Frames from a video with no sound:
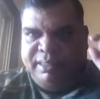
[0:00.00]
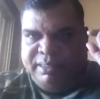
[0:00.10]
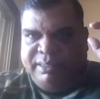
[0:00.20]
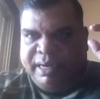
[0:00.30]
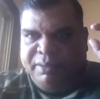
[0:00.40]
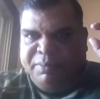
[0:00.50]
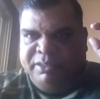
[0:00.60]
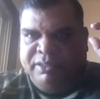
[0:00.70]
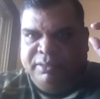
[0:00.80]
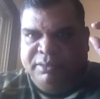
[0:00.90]
the desired
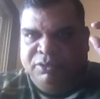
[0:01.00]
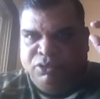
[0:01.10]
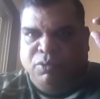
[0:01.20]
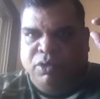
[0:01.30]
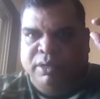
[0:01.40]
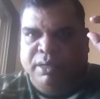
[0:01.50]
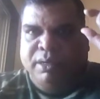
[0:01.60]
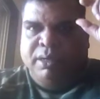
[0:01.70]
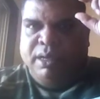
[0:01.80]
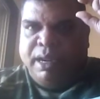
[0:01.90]
picture you want
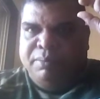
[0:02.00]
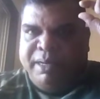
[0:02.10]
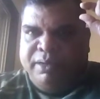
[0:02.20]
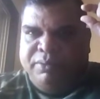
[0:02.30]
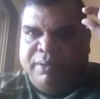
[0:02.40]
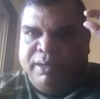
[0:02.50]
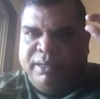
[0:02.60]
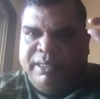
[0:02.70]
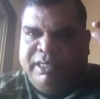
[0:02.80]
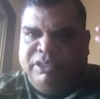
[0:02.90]
and make it
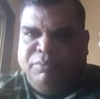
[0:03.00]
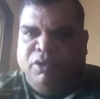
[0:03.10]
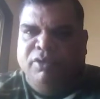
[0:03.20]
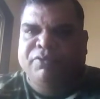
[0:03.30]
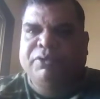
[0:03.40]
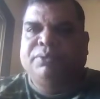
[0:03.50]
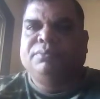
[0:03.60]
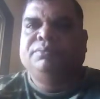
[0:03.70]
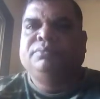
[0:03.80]
really small for you,